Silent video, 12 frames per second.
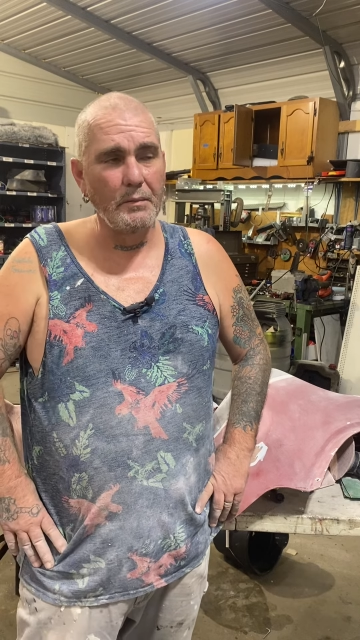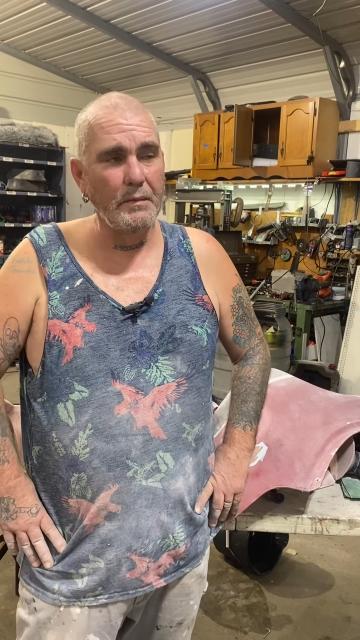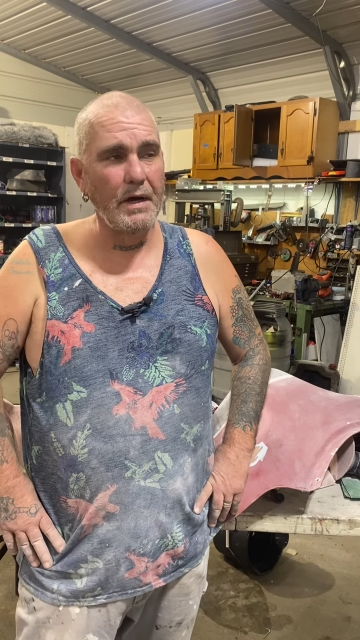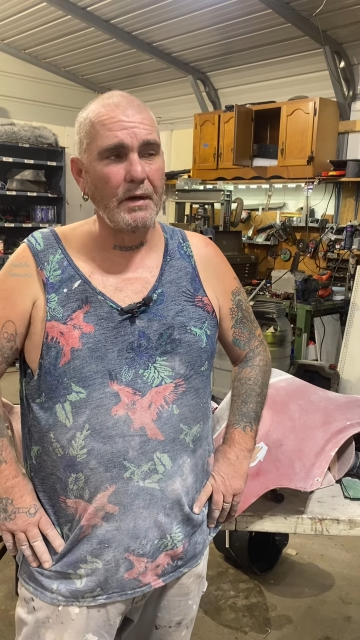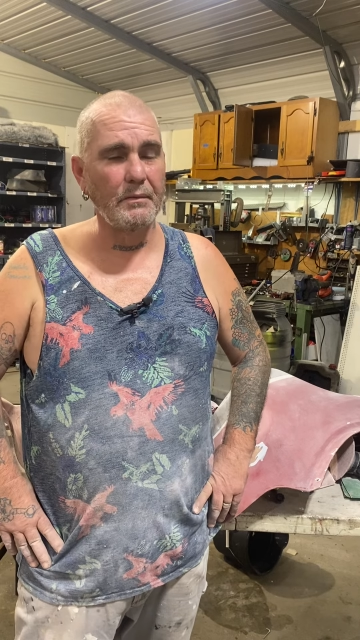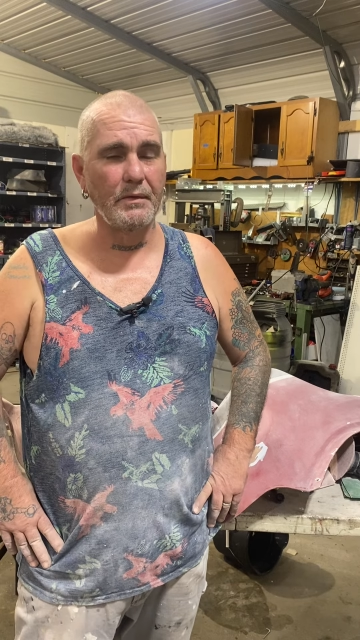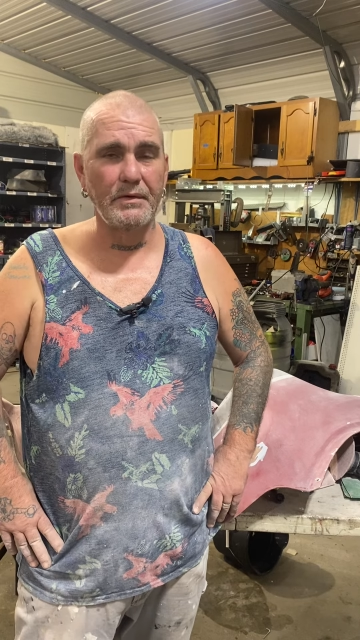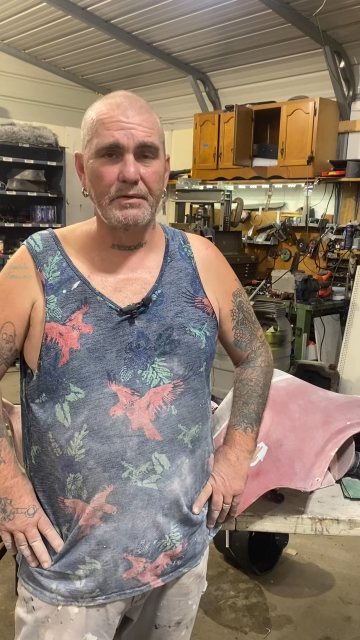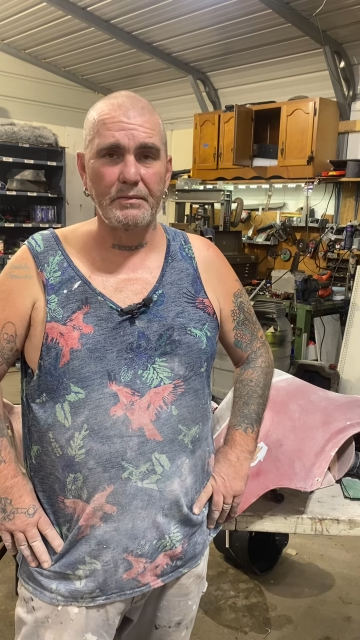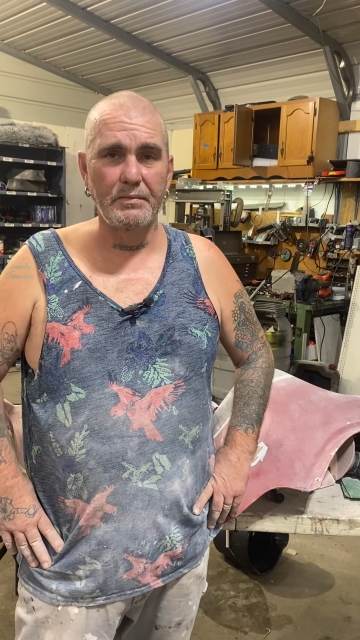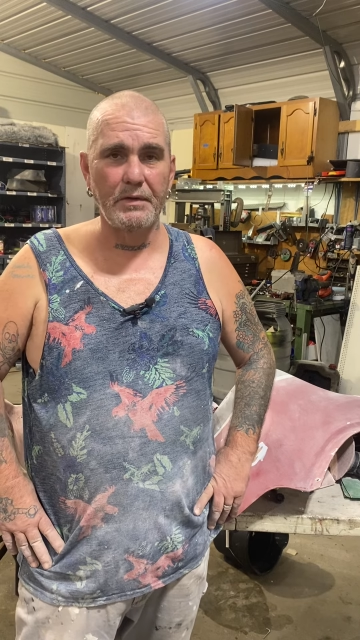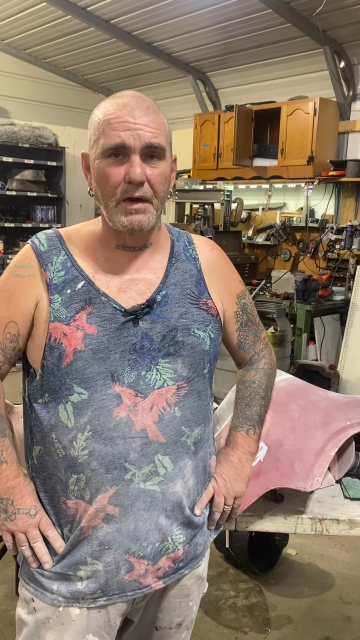me up with a
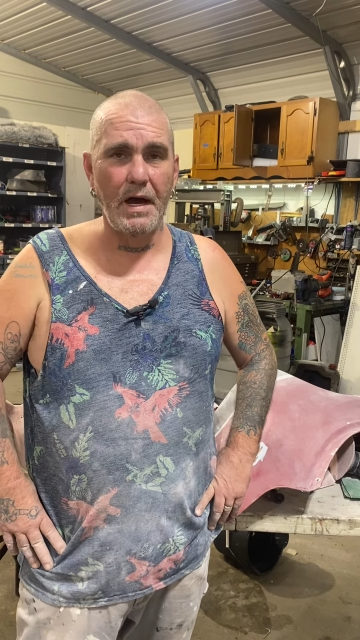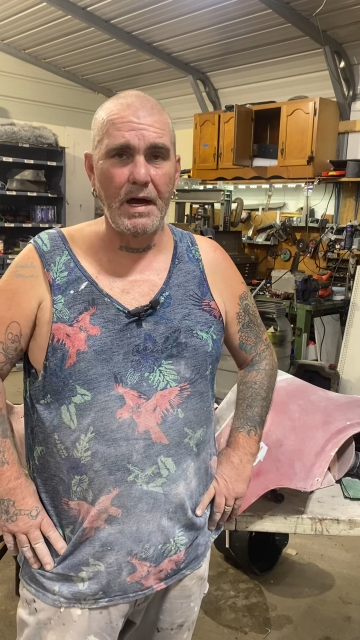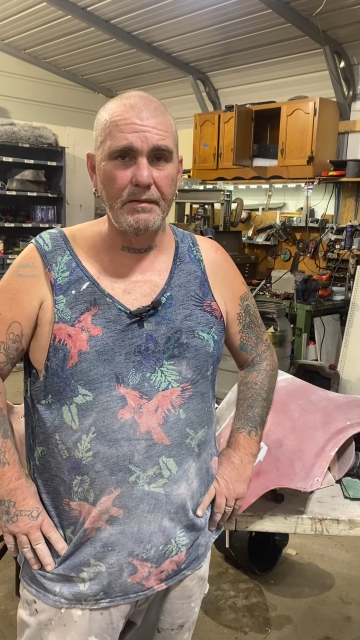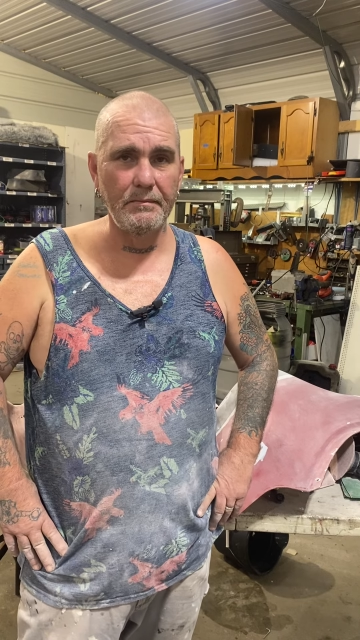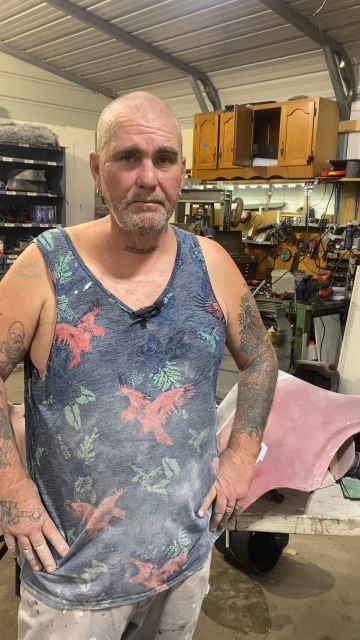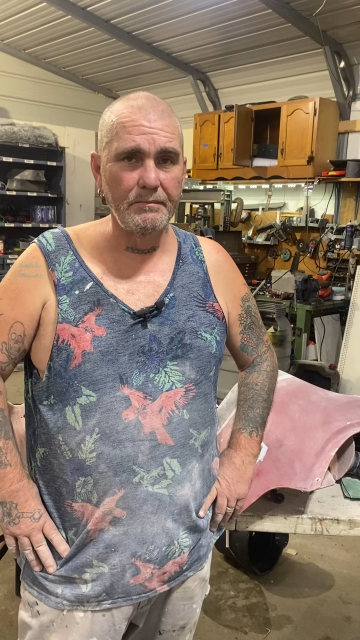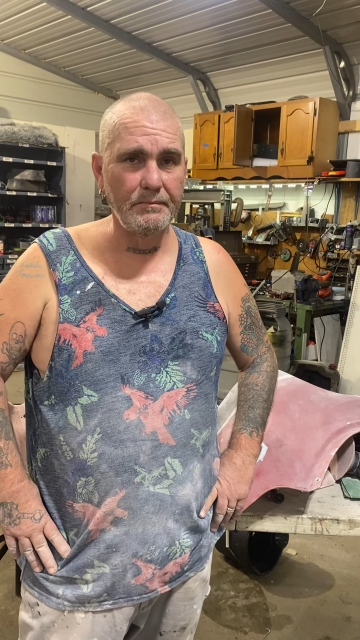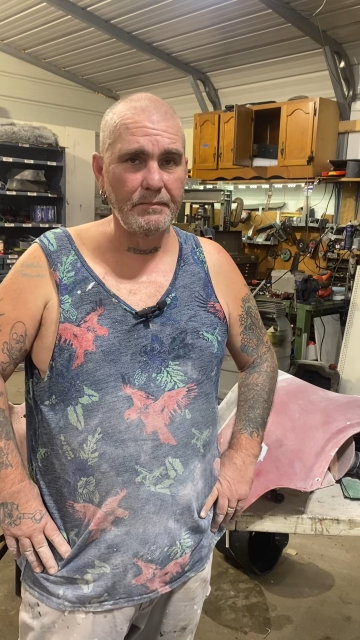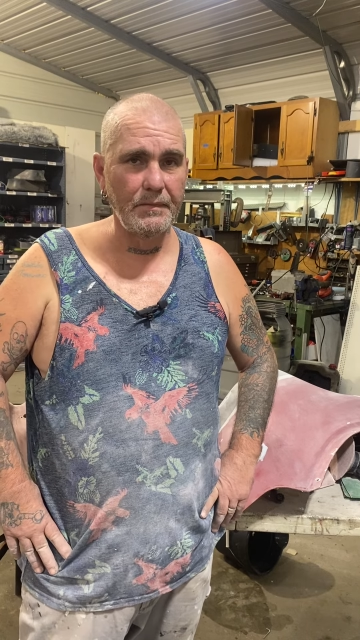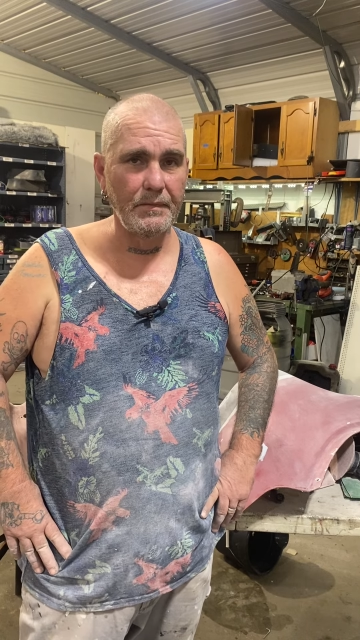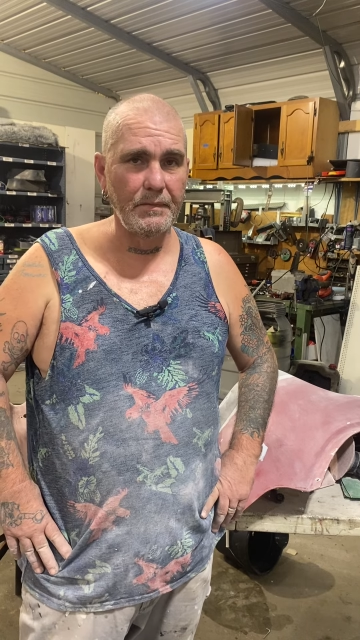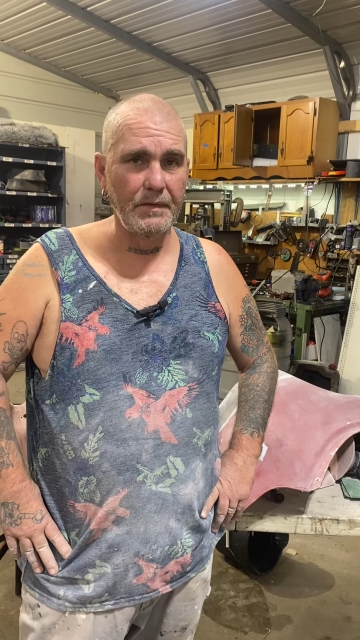subscribe
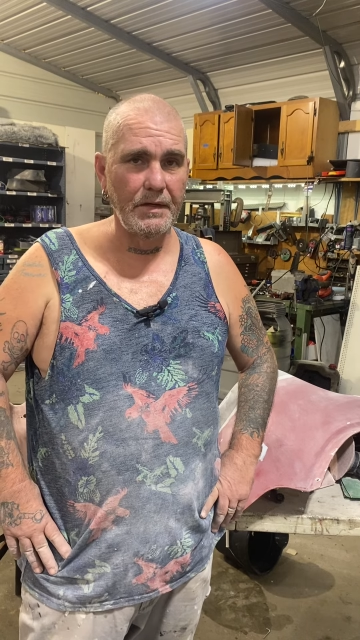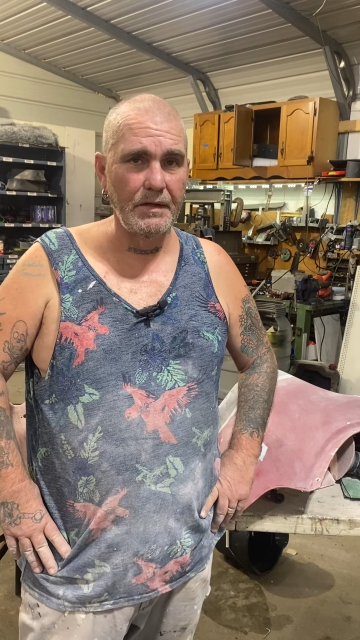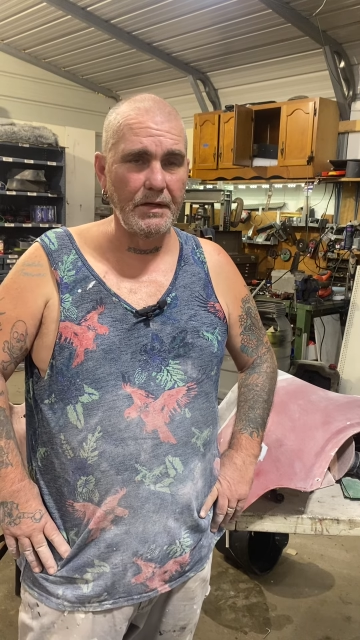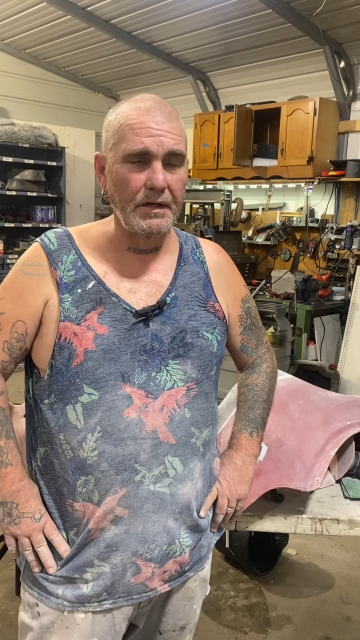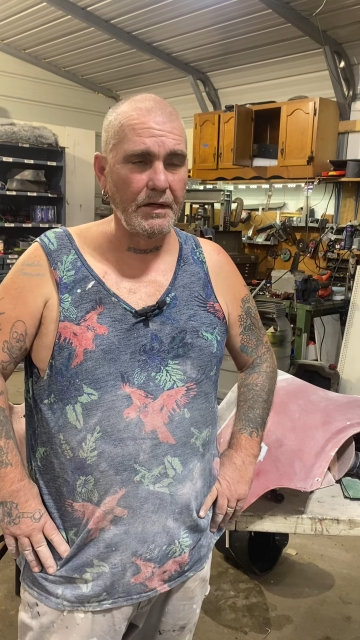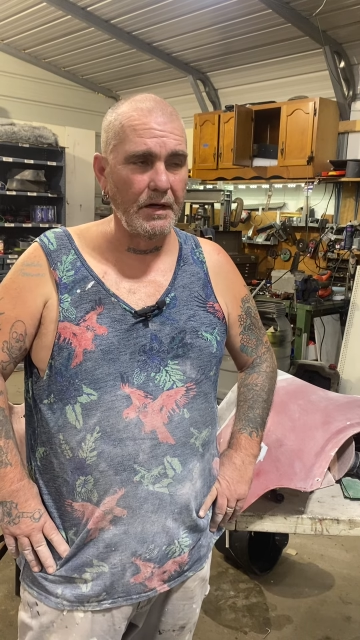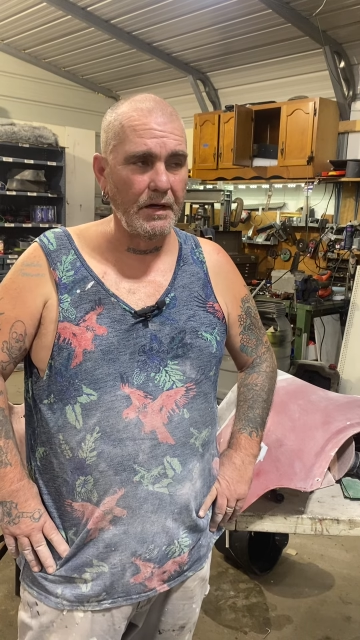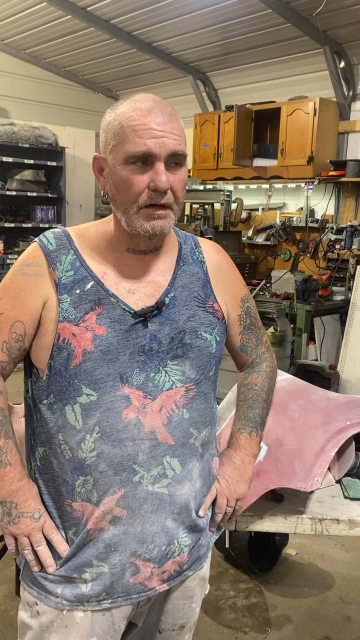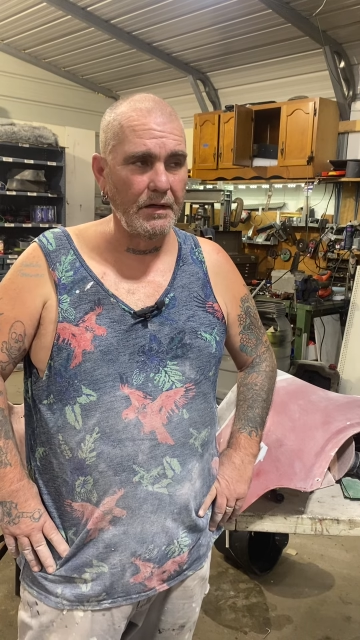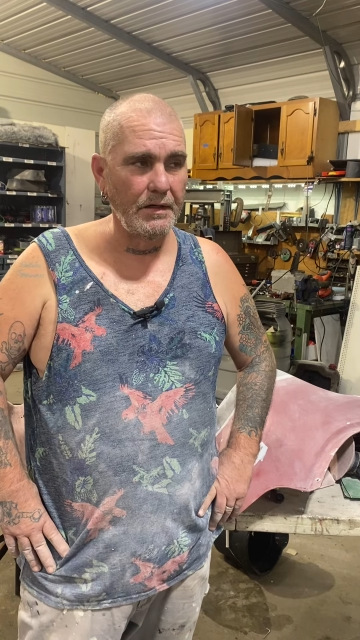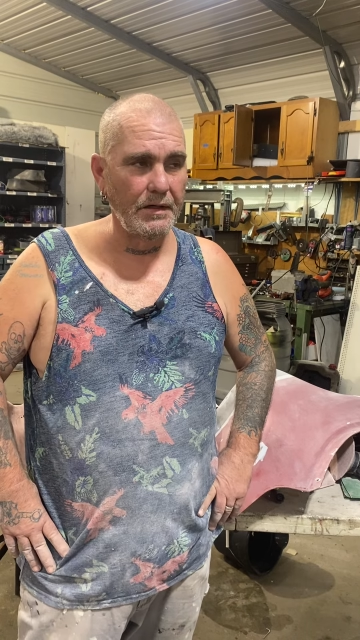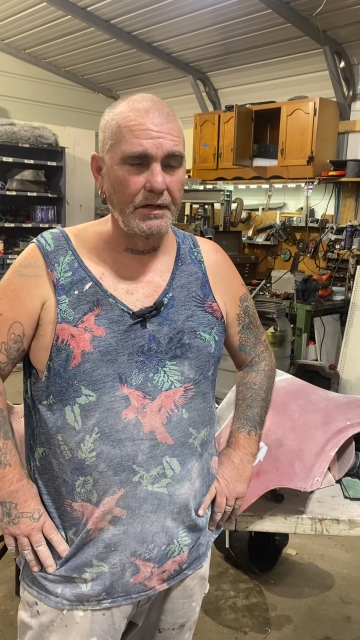
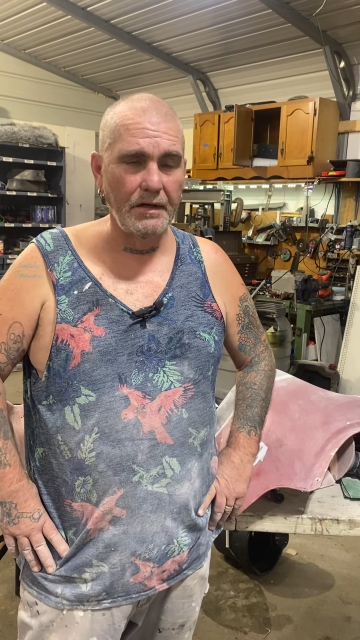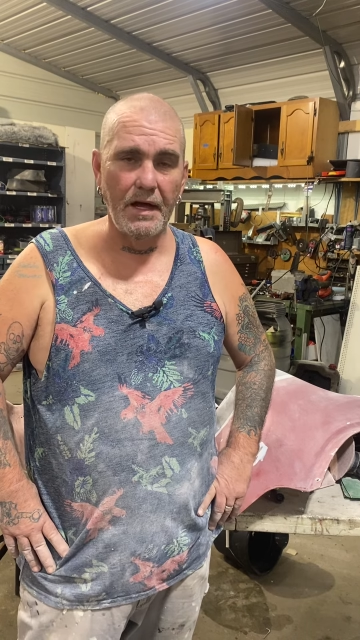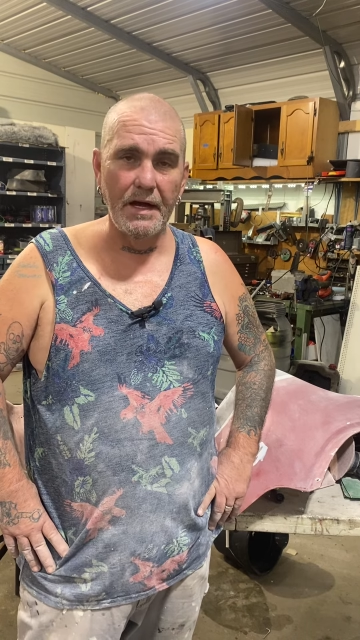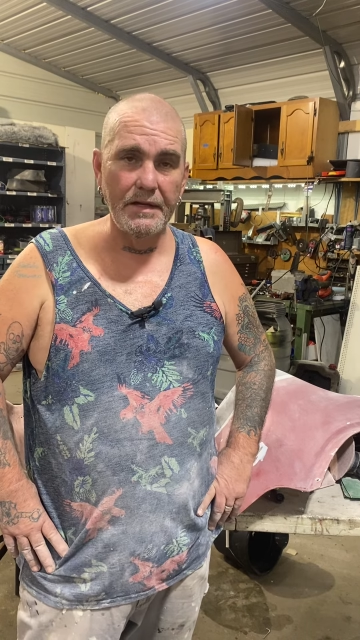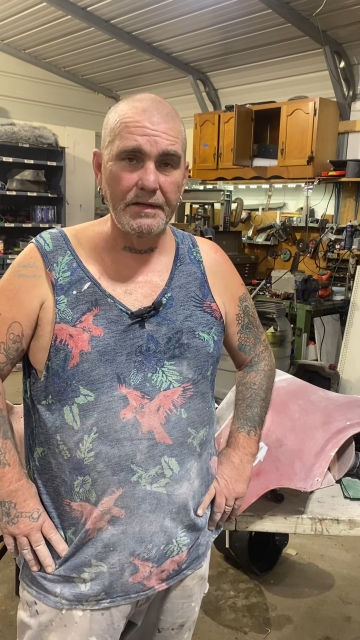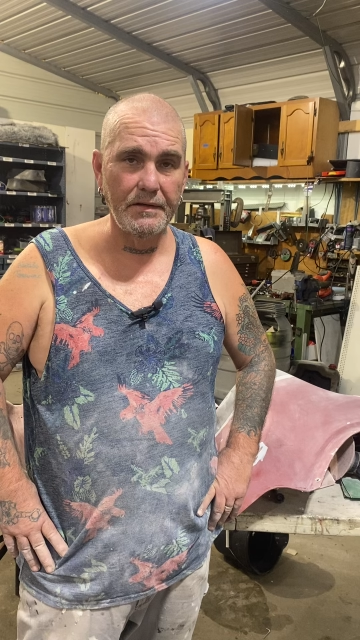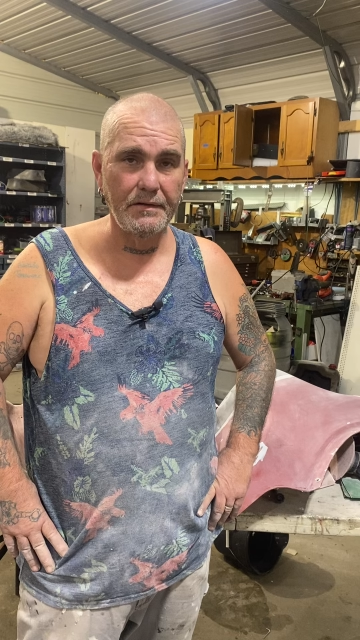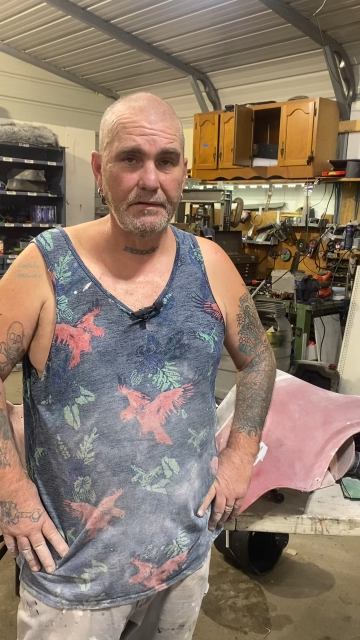and a like.